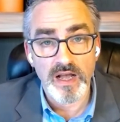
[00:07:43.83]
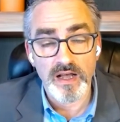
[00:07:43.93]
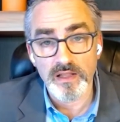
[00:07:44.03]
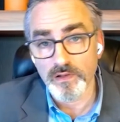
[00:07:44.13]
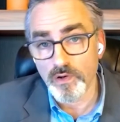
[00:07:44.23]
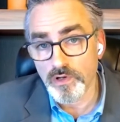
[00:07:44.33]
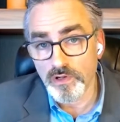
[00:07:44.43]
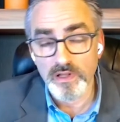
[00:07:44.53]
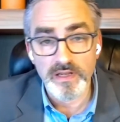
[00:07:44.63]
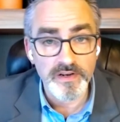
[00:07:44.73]

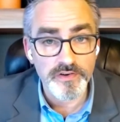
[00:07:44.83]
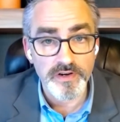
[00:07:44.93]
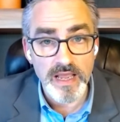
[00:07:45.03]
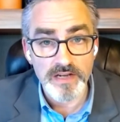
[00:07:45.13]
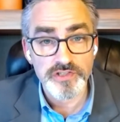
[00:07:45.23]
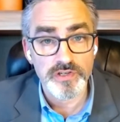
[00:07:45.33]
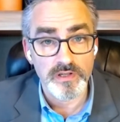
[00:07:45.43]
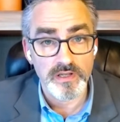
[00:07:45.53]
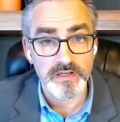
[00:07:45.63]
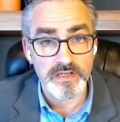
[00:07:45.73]
local and
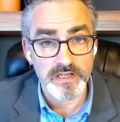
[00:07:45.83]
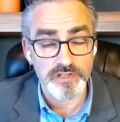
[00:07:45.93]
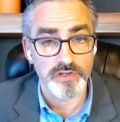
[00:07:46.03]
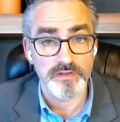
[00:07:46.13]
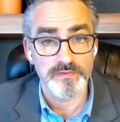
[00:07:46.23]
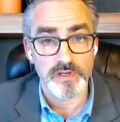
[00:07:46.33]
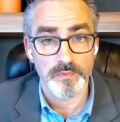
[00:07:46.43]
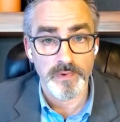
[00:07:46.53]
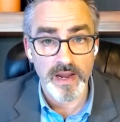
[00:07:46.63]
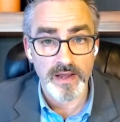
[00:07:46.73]
international initiatives
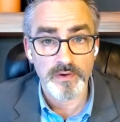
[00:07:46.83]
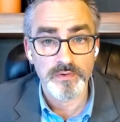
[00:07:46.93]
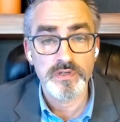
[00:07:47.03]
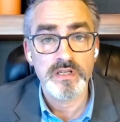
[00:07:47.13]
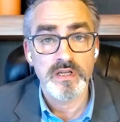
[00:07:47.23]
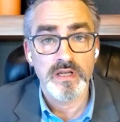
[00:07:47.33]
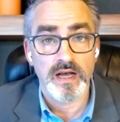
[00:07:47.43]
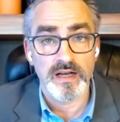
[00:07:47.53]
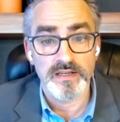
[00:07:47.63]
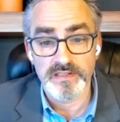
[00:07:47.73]
around
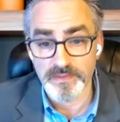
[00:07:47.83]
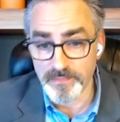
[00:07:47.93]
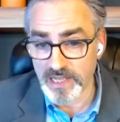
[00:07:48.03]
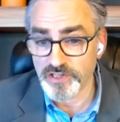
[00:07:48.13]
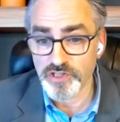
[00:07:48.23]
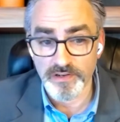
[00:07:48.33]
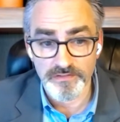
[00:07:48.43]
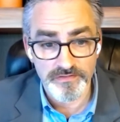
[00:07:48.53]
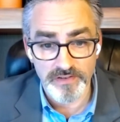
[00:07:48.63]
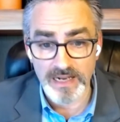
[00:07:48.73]

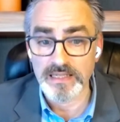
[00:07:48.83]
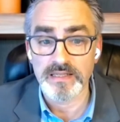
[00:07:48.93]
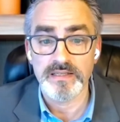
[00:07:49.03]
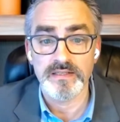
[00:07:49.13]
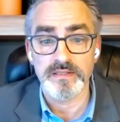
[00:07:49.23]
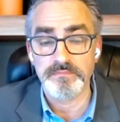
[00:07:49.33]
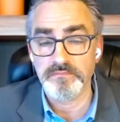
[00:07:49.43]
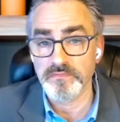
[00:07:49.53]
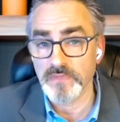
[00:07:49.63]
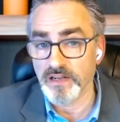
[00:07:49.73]
dementia-friendly
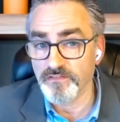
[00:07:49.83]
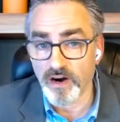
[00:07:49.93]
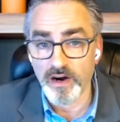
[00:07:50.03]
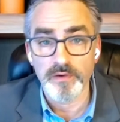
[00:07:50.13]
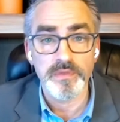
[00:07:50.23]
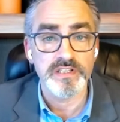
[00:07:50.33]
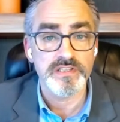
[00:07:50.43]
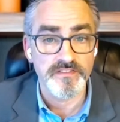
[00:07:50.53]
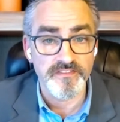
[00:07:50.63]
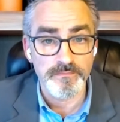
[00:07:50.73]
environments,
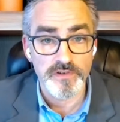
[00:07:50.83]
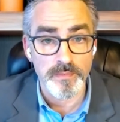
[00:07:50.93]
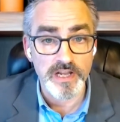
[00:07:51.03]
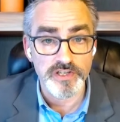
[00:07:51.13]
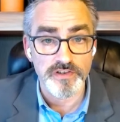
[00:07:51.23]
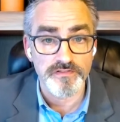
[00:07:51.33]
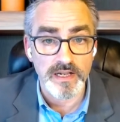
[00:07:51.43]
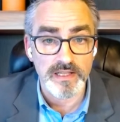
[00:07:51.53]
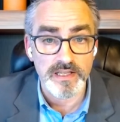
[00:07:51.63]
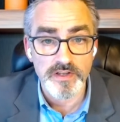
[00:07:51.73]

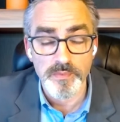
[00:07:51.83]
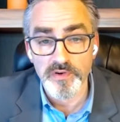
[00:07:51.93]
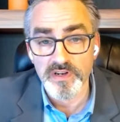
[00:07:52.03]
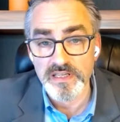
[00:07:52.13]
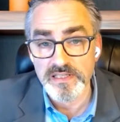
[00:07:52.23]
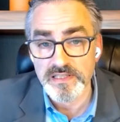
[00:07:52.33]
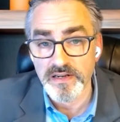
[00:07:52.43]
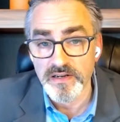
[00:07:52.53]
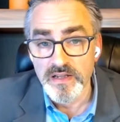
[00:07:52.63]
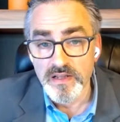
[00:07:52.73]
dementia-friendly communities.
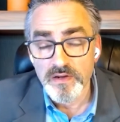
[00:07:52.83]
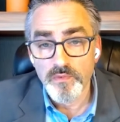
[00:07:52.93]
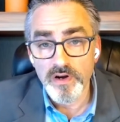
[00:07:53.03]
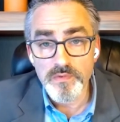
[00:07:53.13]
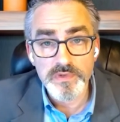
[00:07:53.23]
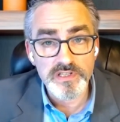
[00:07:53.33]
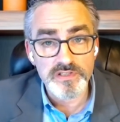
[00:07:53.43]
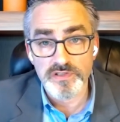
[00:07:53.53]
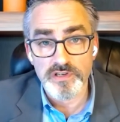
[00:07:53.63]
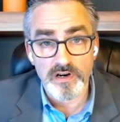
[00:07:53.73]
And why don't we
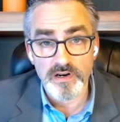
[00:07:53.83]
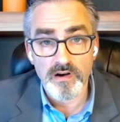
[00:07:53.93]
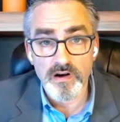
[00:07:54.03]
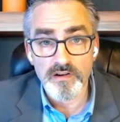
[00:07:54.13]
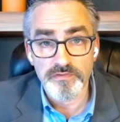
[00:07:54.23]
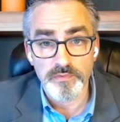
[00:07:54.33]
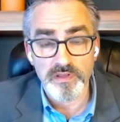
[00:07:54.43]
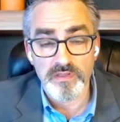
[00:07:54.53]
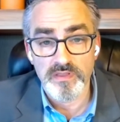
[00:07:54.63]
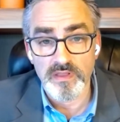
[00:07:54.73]
just start off
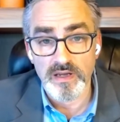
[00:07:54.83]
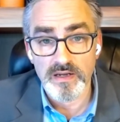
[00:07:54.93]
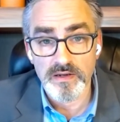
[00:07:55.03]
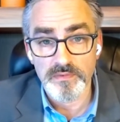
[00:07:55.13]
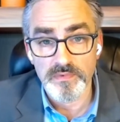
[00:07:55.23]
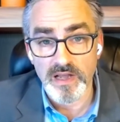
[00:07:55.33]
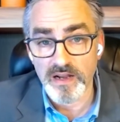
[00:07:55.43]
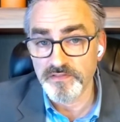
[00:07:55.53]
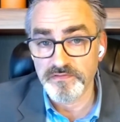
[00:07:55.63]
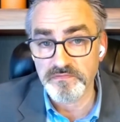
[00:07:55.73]
with
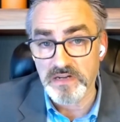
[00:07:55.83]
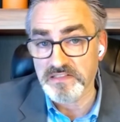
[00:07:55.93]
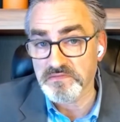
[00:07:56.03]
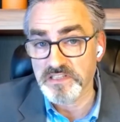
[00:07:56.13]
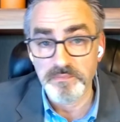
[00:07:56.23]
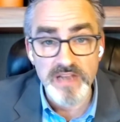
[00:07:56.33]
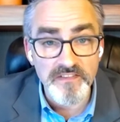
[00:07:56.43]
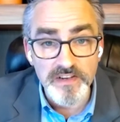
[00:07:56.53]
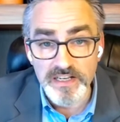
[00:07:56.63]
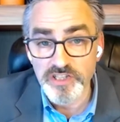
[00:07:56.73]
kind of some
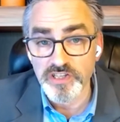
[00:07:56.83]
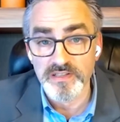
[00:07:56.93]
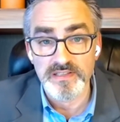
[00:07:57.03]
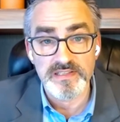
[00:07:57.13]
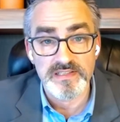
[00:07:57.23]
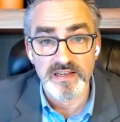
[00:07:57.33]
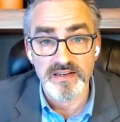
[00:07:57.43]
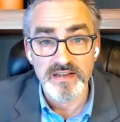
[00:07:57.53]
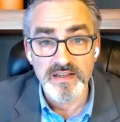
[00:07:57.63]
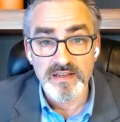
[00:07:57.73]
definitions
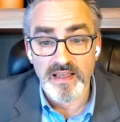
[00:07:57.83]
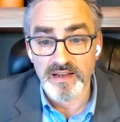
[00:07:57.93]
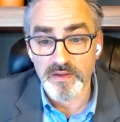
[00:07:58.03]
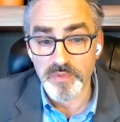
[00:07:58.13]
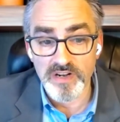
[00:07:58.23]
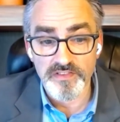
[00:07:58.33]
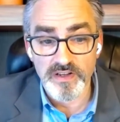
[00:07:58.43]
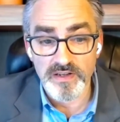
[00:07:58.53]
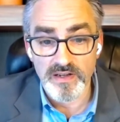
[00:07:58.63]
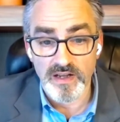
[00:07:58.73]
and a bit of
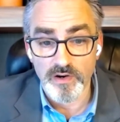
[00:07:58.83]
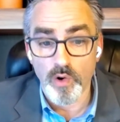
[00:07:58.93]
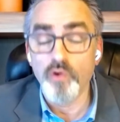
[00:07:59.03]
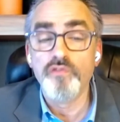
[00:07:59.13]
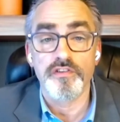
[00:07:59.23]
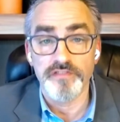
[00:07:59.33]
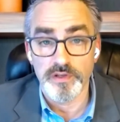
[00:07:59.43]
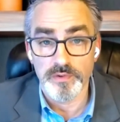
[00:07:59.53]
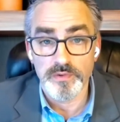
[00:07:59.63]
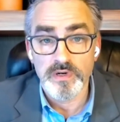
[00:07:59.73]
an
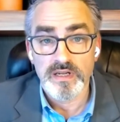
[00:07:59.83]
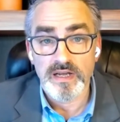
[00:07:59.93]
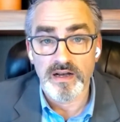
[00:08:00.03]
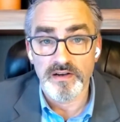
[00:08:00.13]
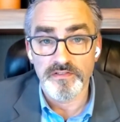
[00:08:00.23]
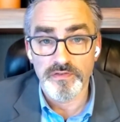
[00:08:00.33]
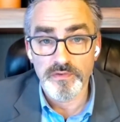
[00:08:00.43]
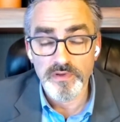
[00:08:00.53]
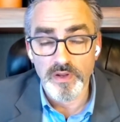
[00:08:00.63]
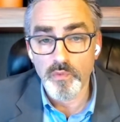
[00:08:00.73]
overview of
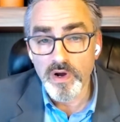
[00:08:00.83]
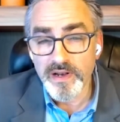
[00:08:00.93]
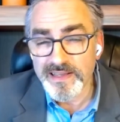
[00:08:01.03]
what